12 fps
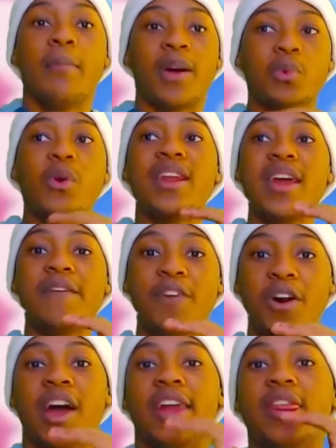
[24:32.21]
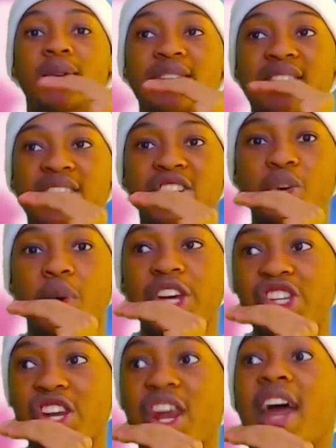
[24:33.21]
But whenever there was a
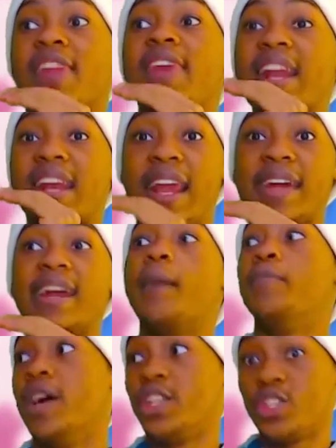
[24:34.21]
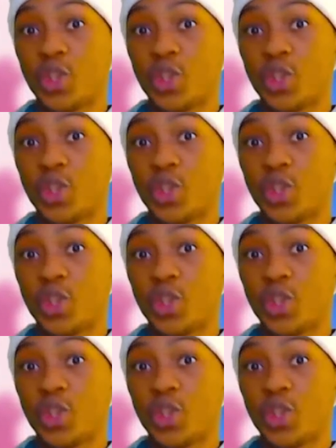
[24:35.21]
situation that led up